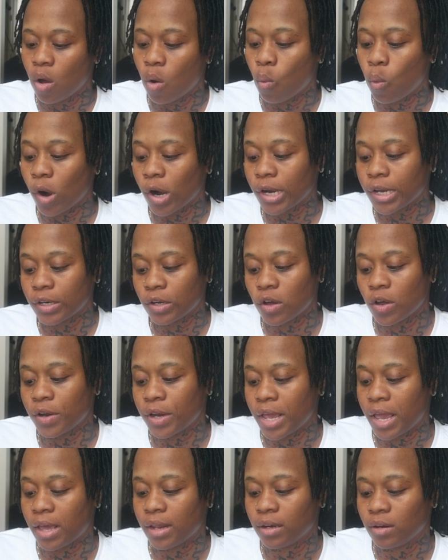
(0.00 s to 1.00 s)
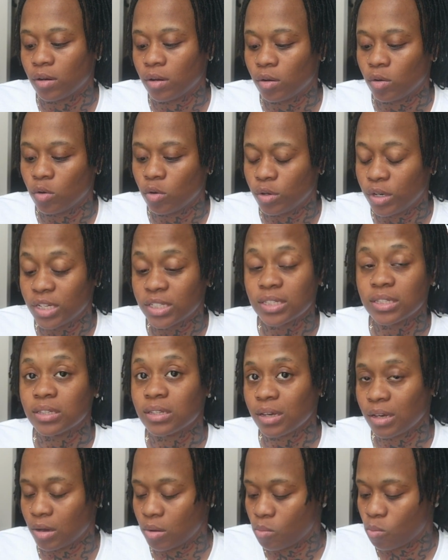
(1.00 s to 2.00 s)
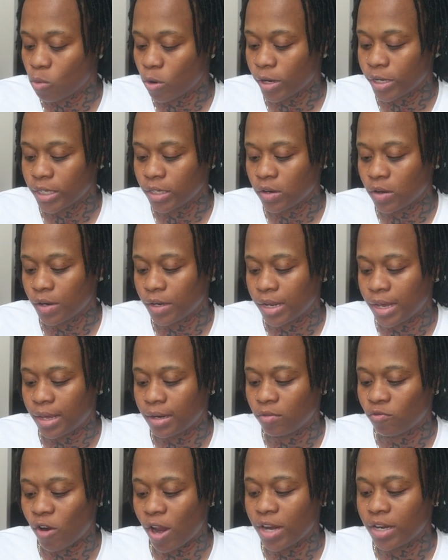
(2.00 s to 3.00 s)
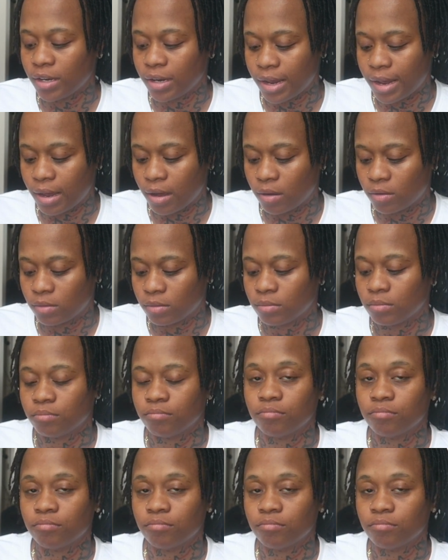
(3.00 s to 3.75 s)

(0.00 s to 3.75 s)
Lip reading: Working on that. This is him working on that right now.